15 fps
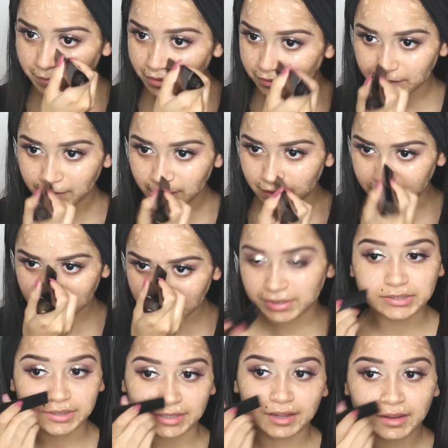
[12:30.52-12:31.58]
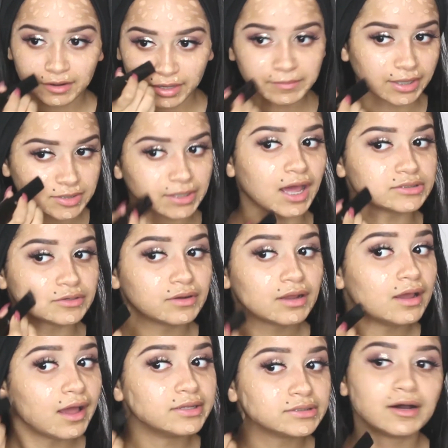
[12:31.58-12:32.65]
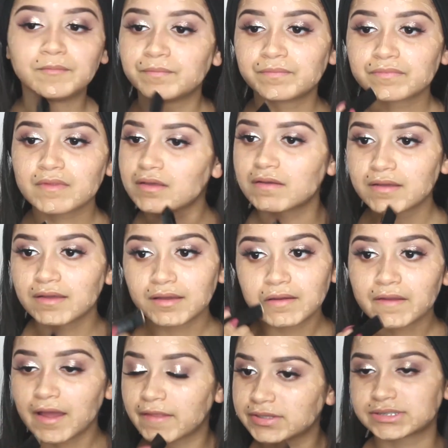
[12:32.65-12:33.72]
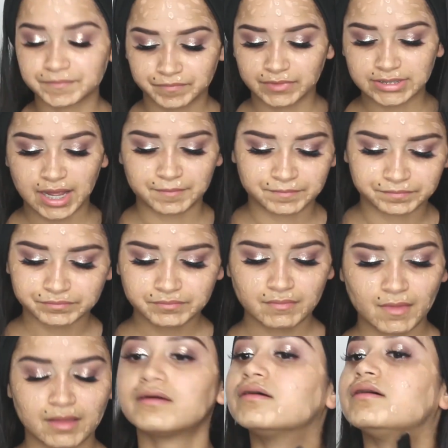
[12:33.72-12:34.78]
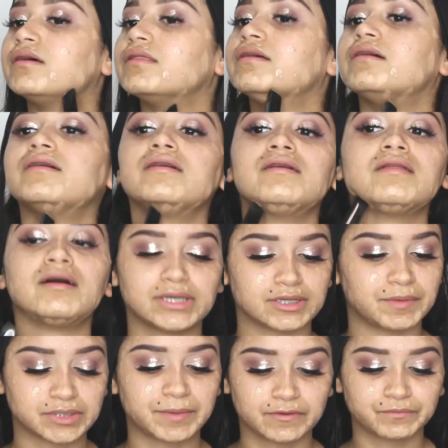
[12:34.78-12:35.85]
But when you tell me that you will always be there for me, I choose to believe that.